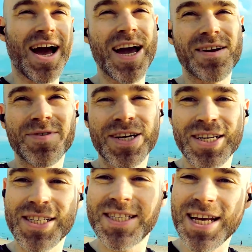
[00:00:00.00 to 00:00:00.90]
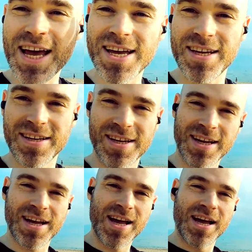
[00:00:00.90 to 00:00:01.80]
I'm gonna date
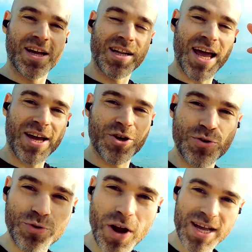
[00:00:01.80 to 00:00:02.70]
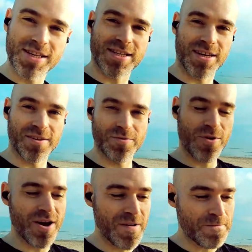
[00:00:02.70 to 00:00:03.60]
like crazy,
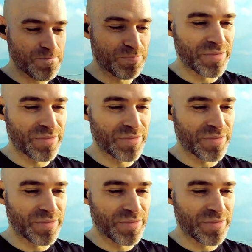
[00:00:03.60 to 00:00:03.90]
right?